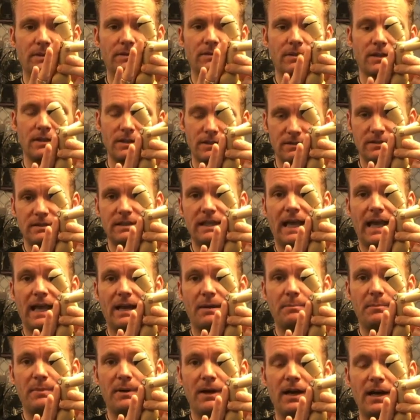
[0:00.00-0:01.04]
it's going to
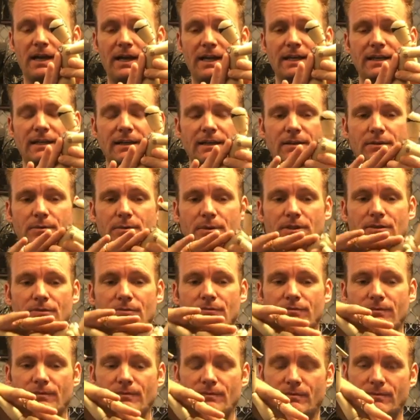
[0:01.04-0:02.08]
sag behind, and when
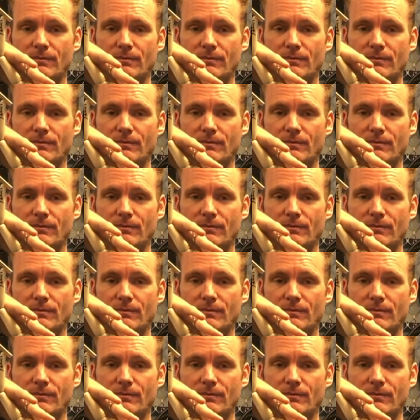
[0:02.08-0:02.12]
you